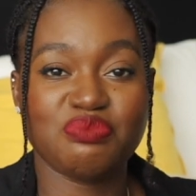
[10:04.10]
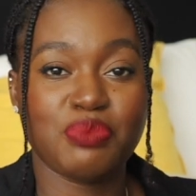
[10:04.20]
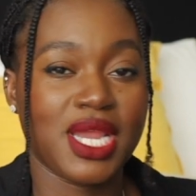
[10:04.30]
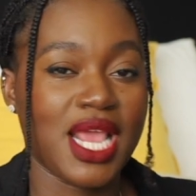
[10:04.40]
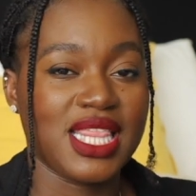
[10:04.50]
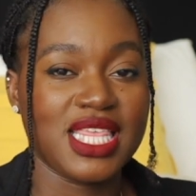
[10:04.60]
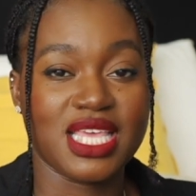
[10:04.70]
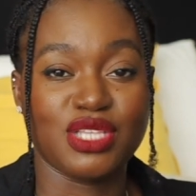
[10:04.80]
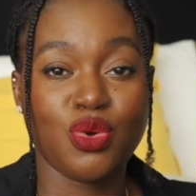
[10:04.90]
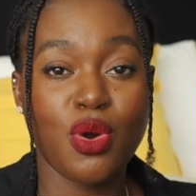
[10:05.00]
put
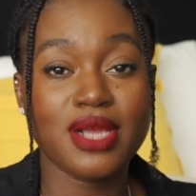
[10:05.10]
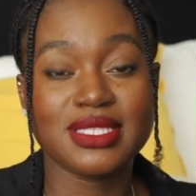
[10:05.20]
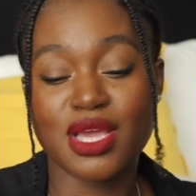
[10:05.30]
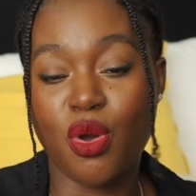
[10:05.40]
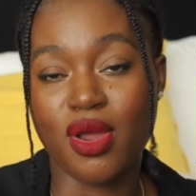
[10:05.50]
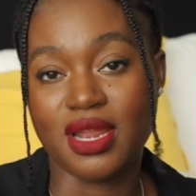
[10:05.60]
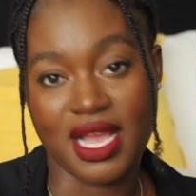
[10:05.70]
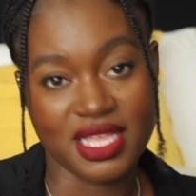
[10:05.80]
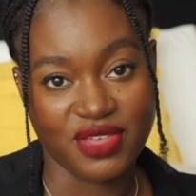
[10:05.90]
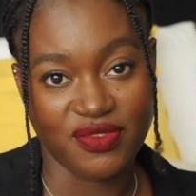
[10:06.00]
anything towards it. Or
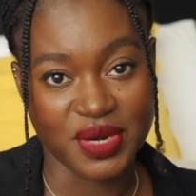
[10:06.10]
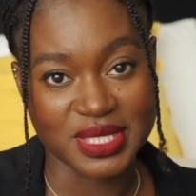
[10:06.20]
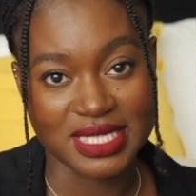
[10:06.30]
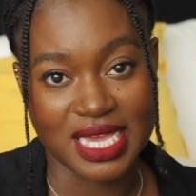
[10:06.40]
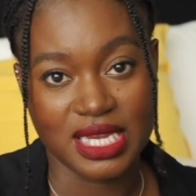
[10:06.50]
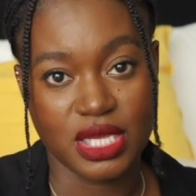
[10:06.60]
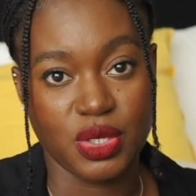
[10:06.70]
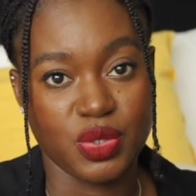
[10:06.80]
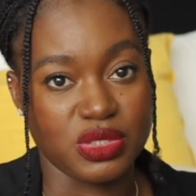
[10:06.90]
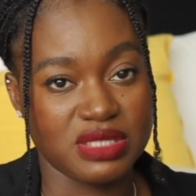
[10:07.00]
like the first lady
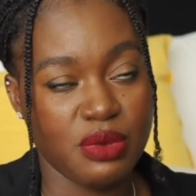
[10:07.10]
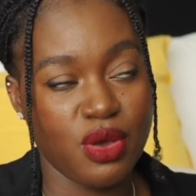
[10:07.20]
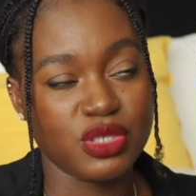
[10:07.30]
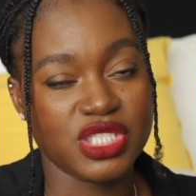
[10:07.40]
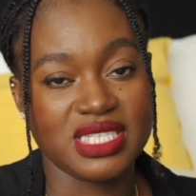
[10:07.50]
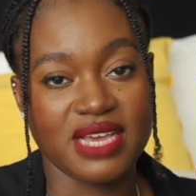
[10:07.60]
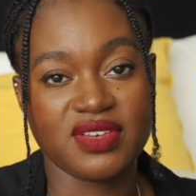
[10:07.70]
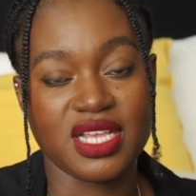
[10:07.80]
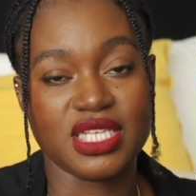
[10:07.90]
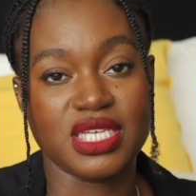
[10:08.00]
who spoke, she
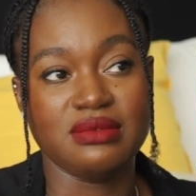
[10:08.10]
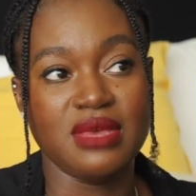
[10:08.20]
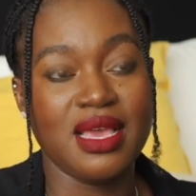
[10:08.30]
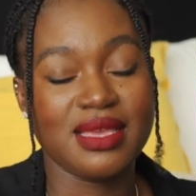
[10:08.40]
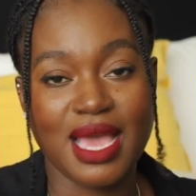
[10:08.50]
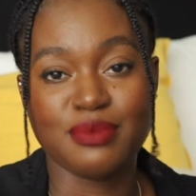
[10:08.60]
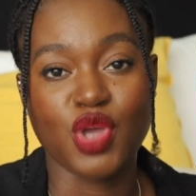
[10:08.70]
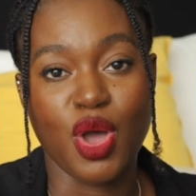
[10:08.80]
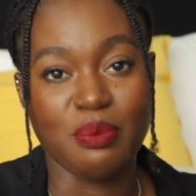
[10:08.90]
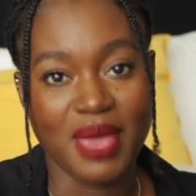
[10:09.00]
definitely
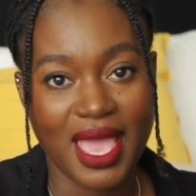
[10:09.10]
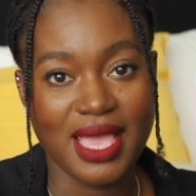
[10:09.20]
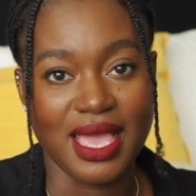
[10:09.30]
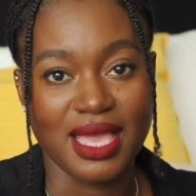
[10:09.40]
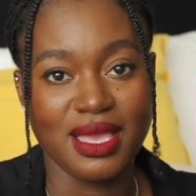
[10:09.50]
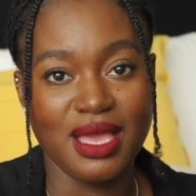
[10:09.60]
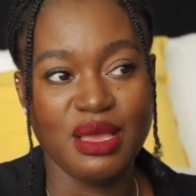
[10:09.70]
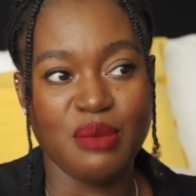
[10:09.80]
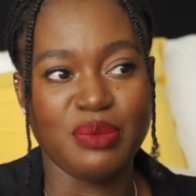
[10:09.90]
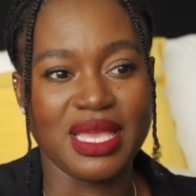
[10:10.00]
kept on paying,
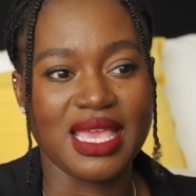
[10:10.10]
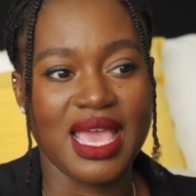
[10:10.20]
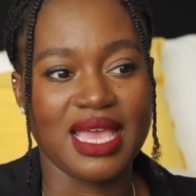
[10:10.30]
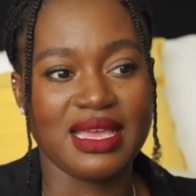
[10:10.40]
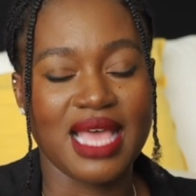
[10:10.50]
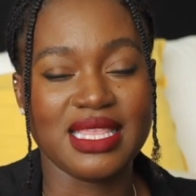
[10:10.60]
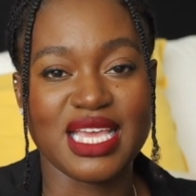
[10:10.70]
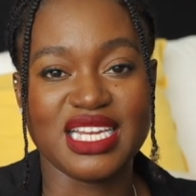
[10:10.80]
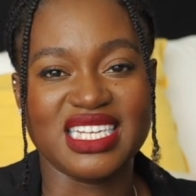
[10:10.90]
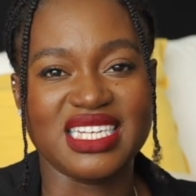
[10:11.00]
but yet at the
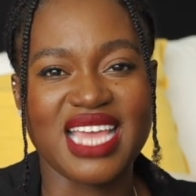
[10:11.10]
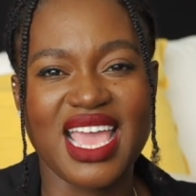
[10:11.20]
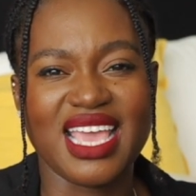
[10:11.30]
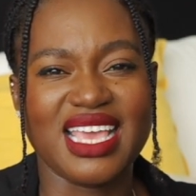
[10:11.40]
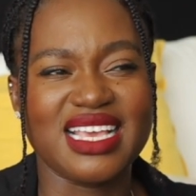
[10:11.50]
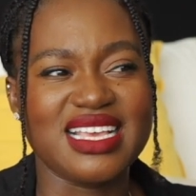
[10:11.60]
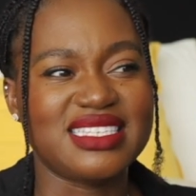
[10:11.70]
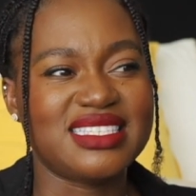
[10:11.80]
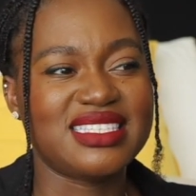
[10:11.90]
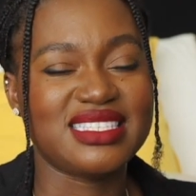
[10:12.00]
end of the day, it
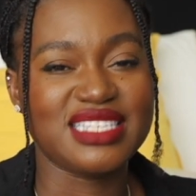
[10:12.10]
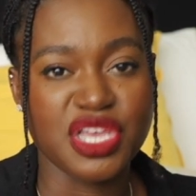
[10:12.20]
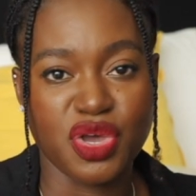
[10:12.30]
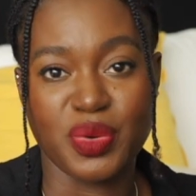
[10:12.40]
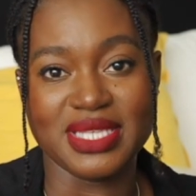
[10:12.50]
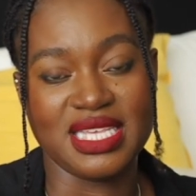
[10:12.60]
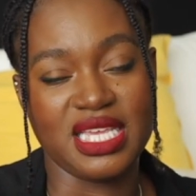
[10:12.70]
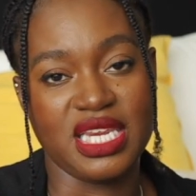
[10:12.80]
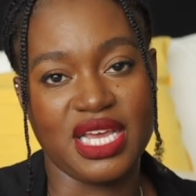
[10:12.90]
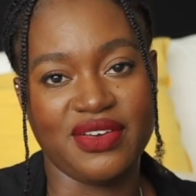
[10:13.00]
still wasn't
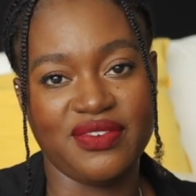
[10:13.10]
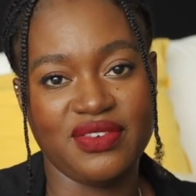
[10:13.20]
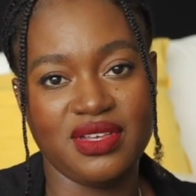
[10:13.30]
enough.